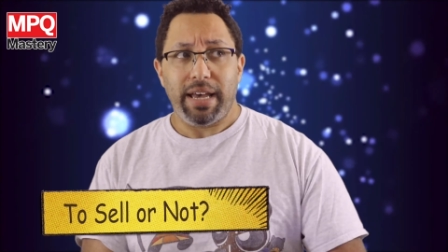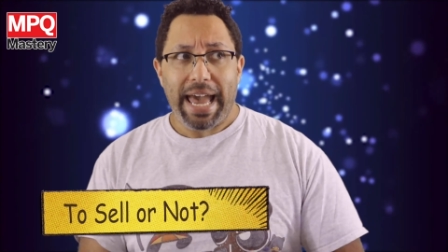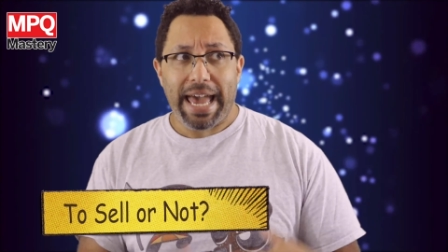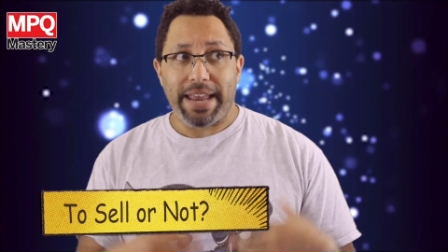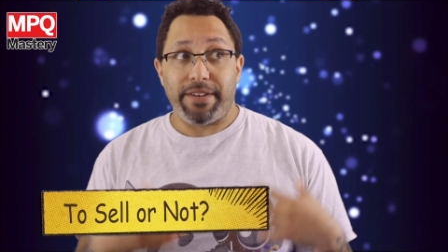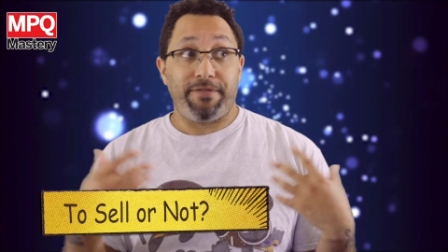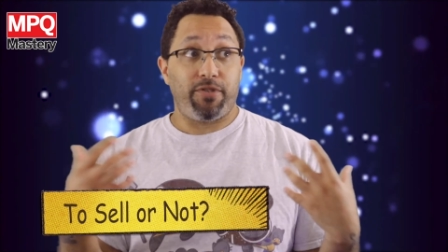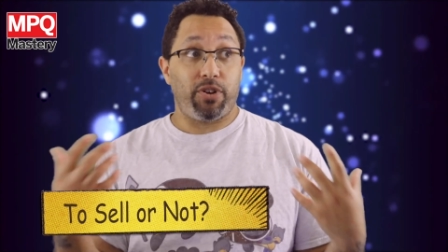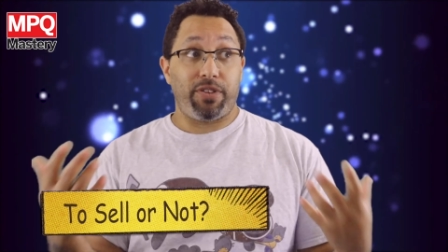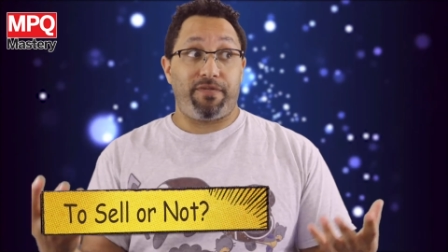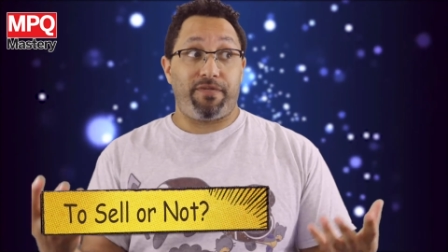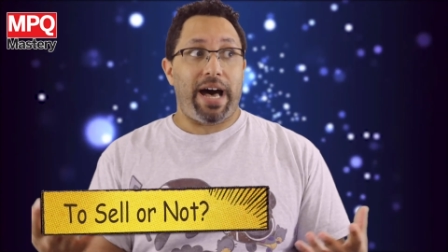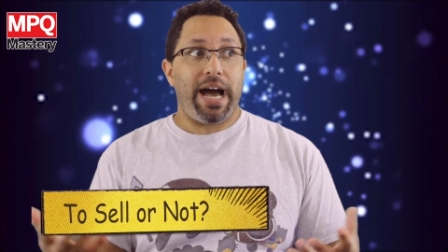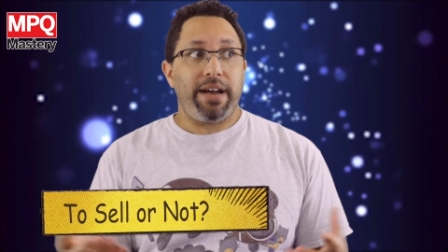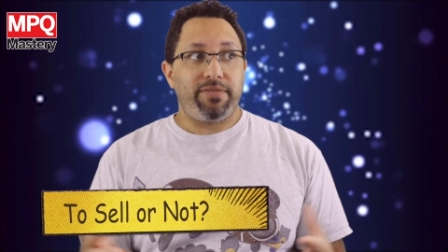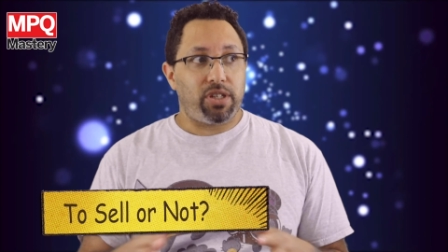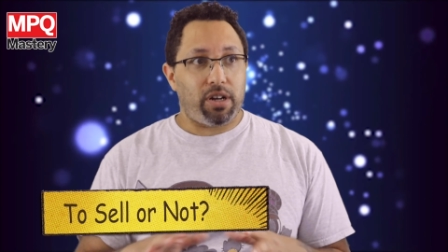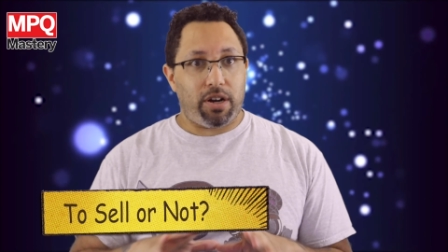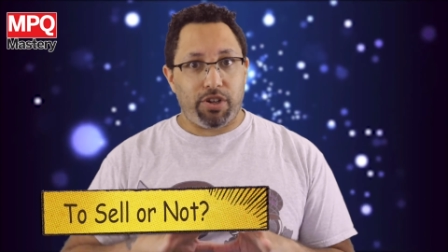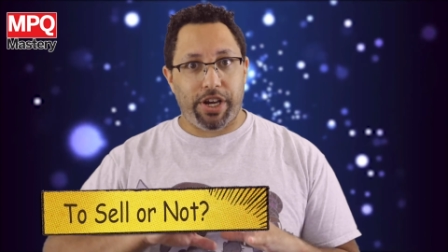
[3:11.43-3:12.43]
and for the
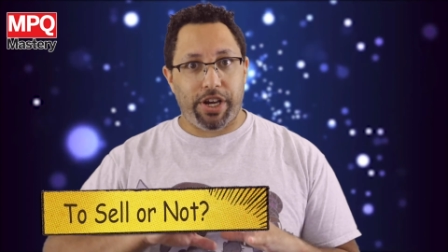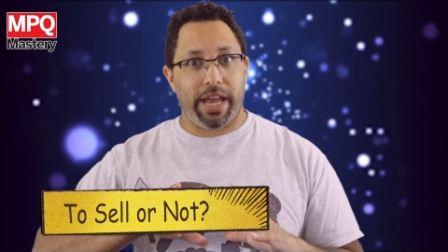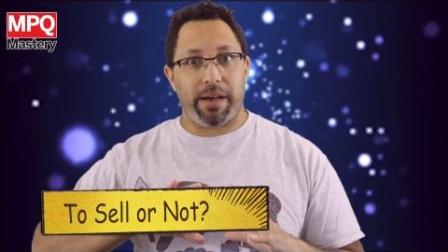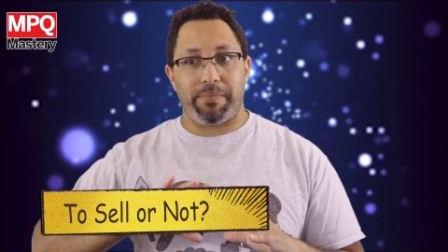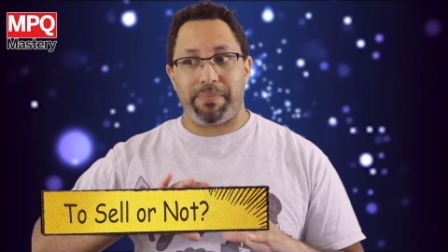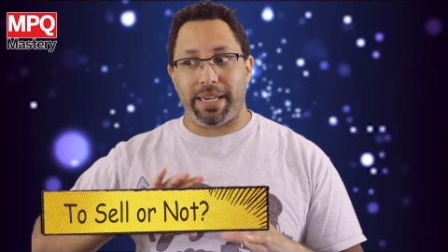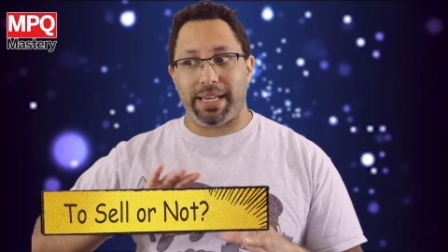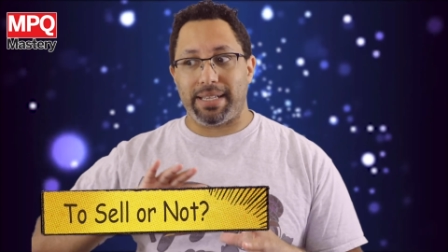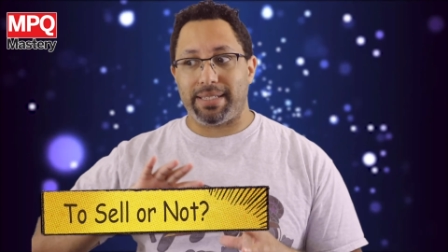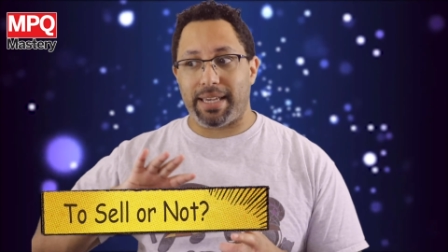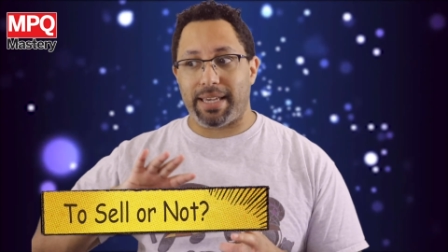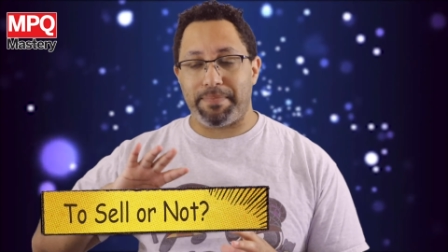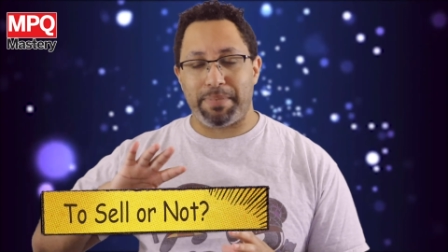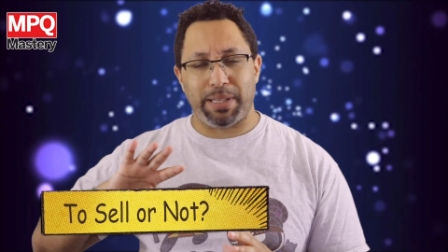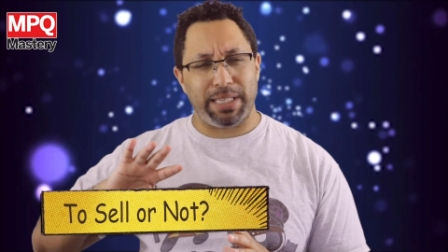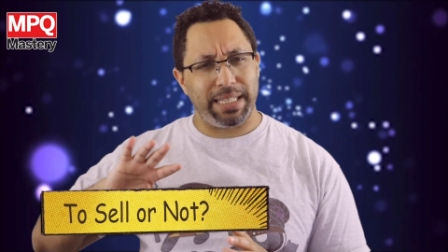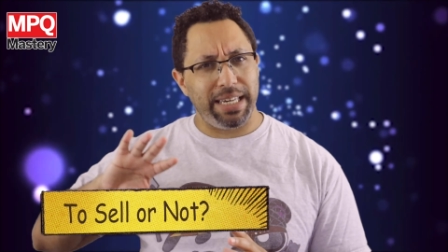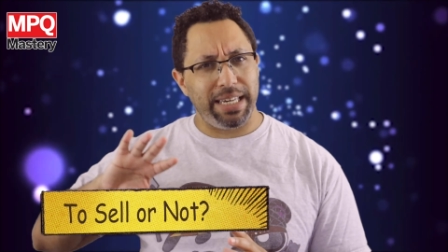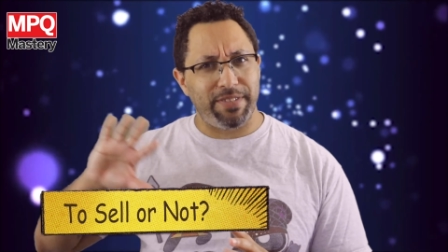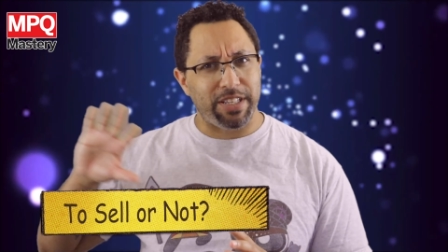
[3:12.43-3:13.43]
five star champions, I
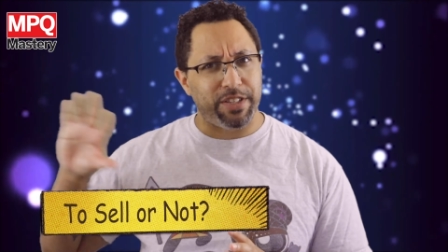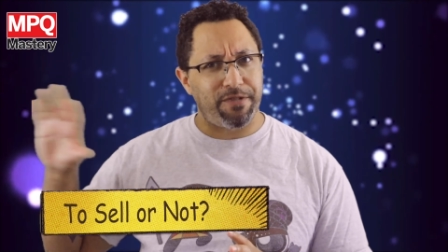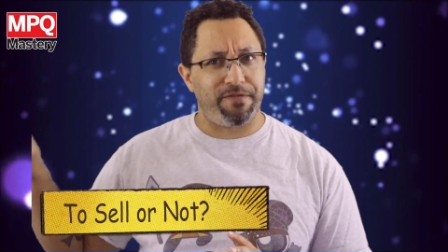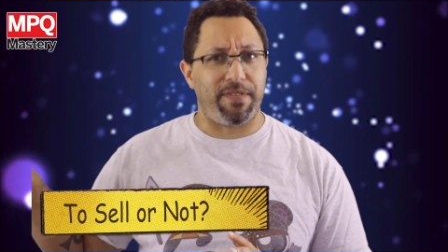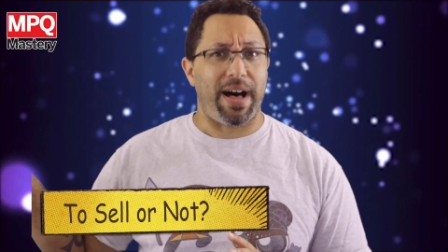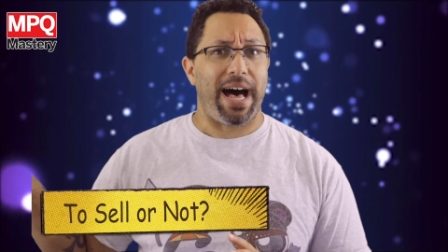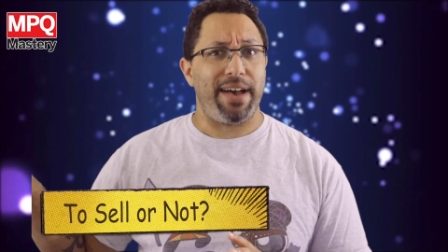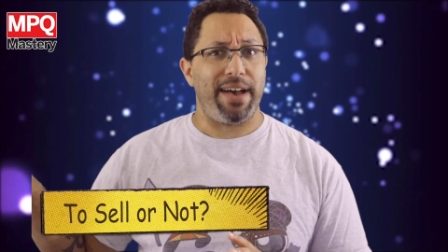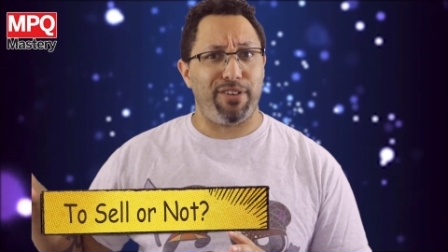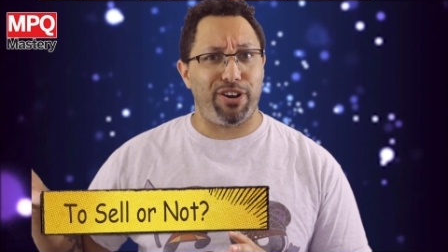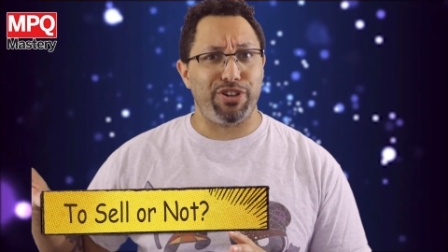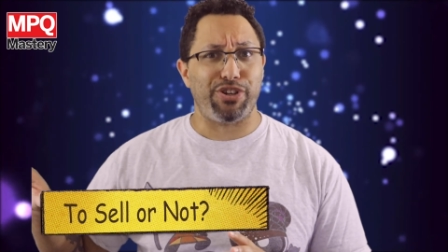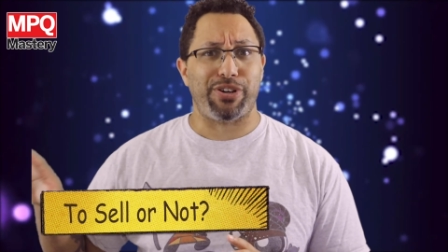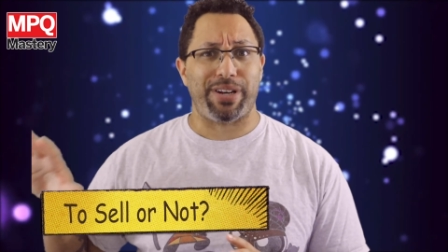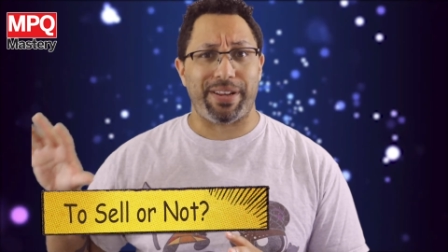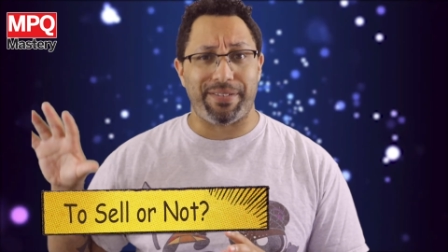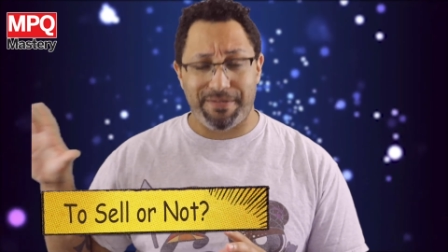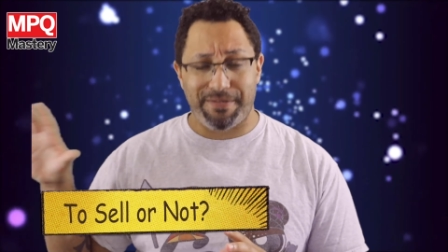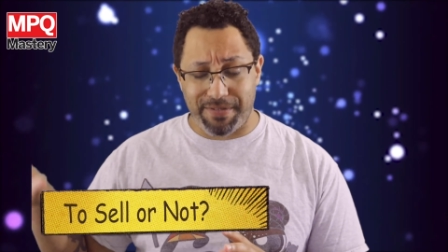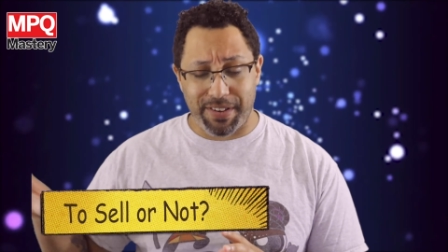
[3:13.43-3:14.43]
believe it's
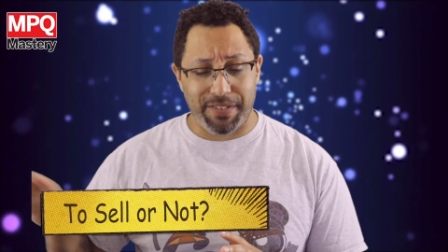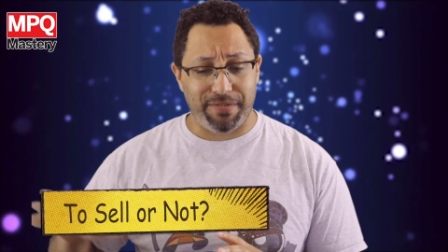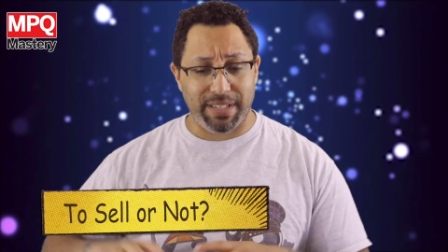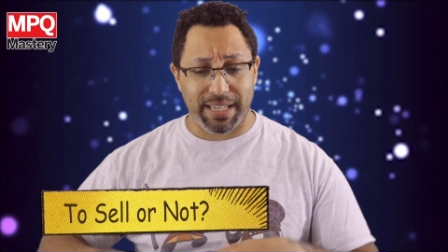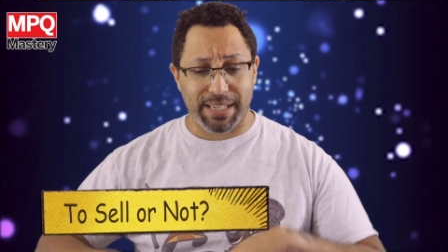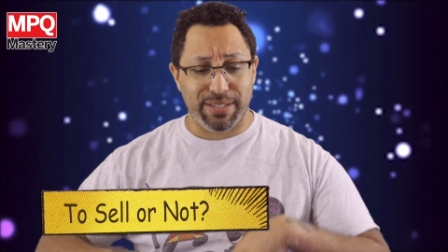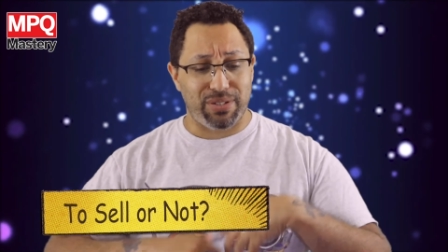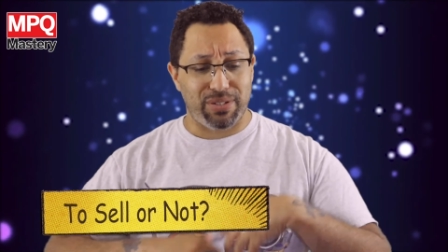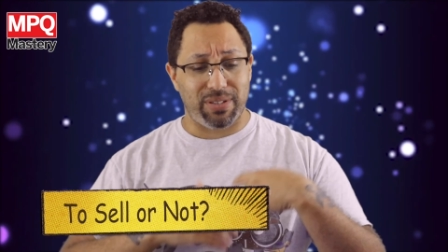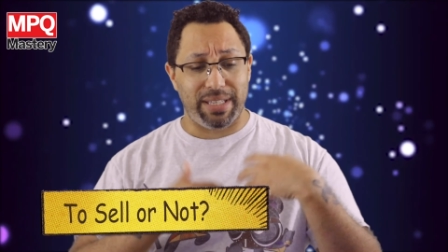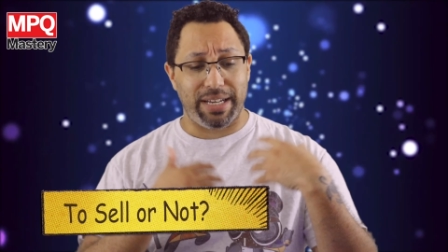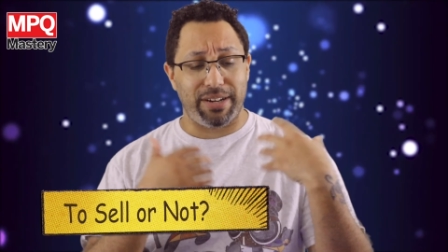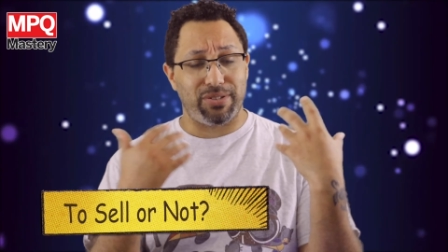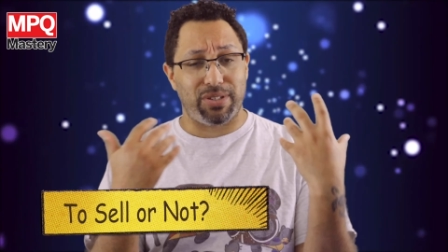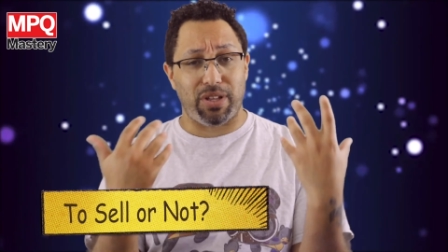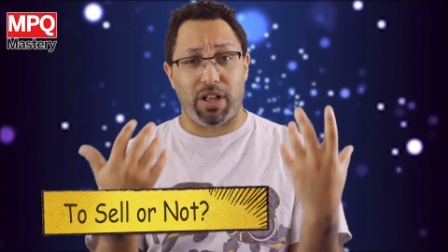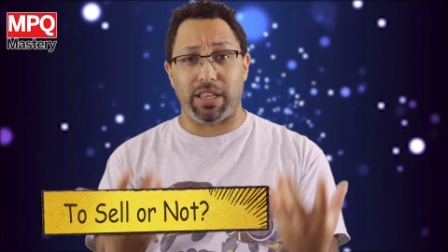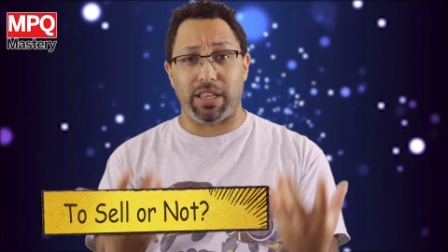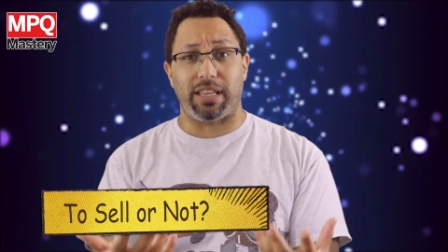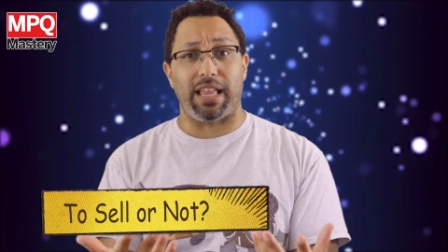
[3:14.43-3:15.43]
550. So
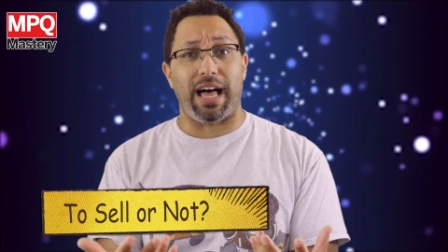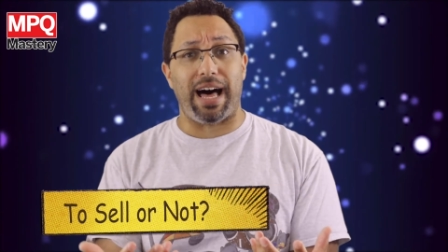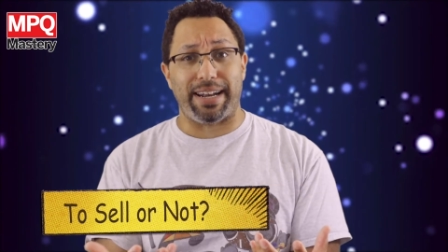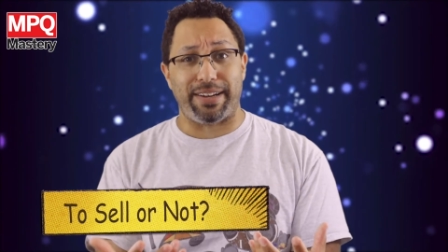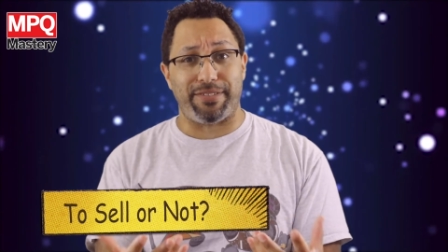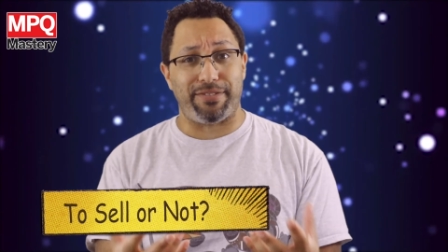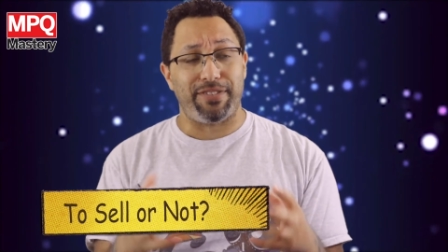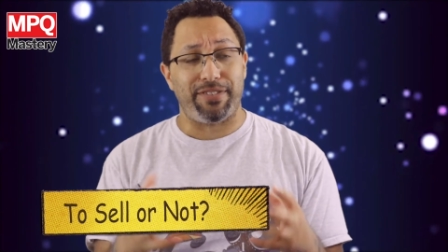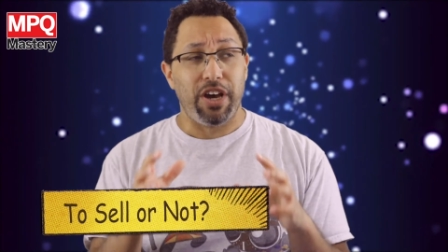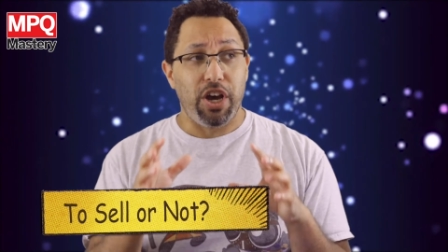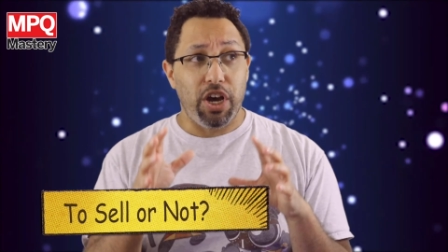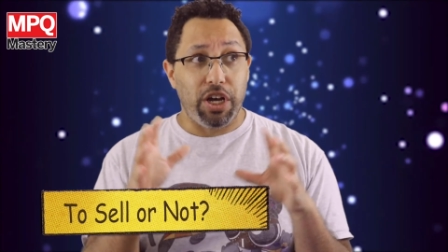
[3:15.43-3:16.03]
there's a lot of